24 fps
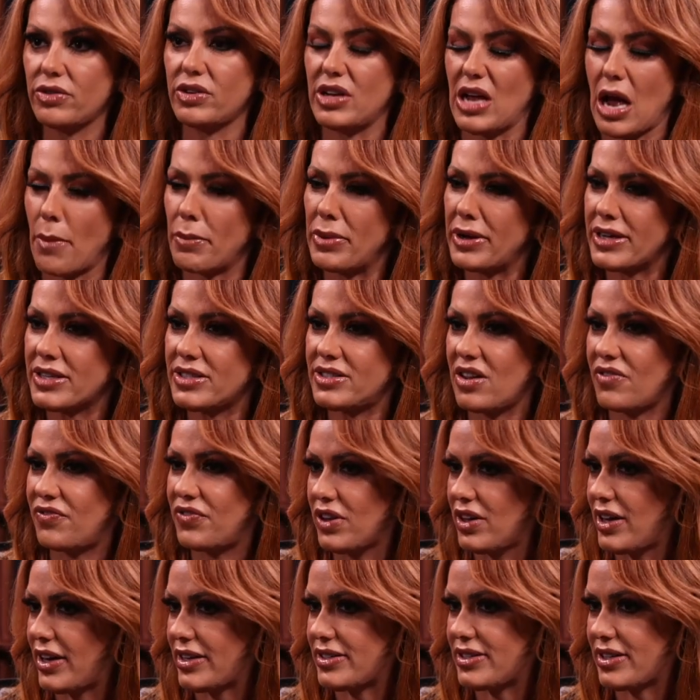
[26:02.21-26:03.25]
Yeah, because they
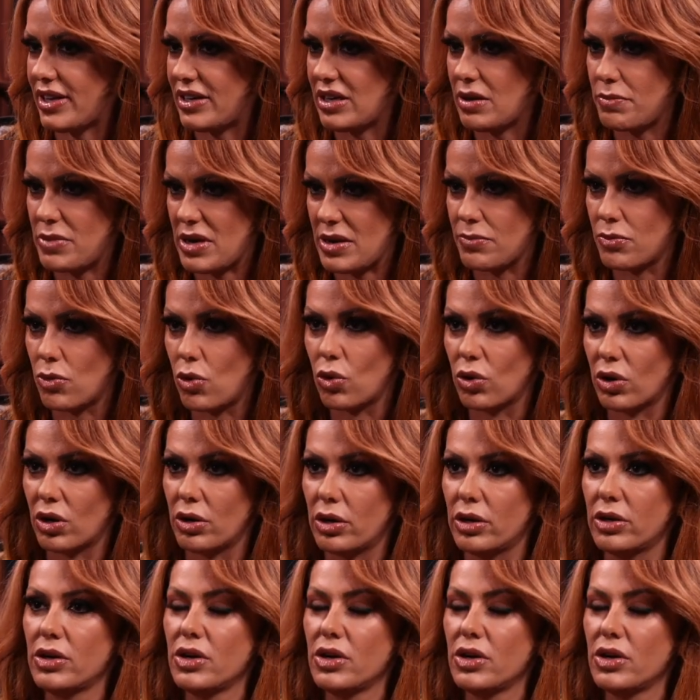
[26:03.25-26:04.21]
feel like it's going to be more